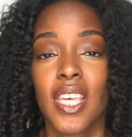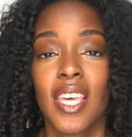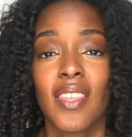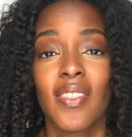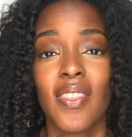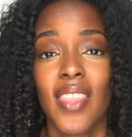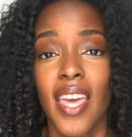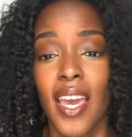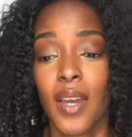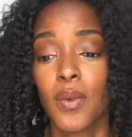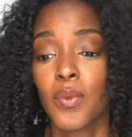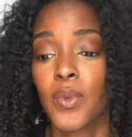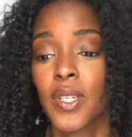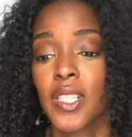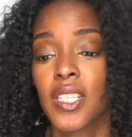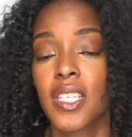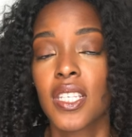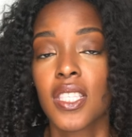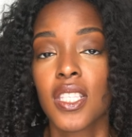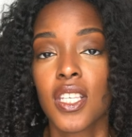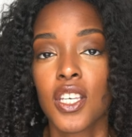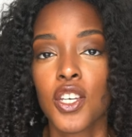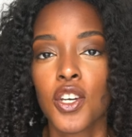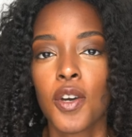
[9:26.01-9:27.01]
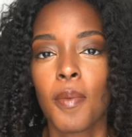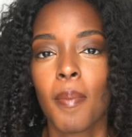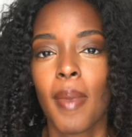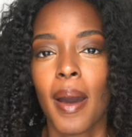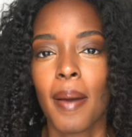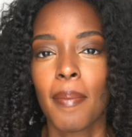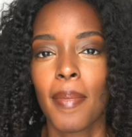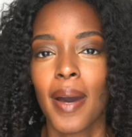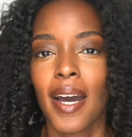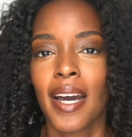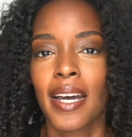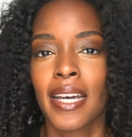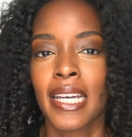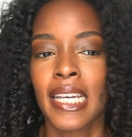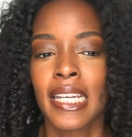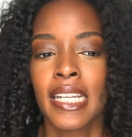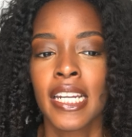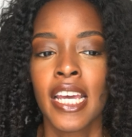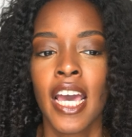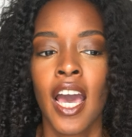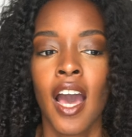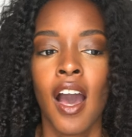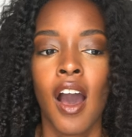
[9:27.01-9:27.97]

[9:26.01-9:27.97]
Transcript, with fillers: and that really took my mind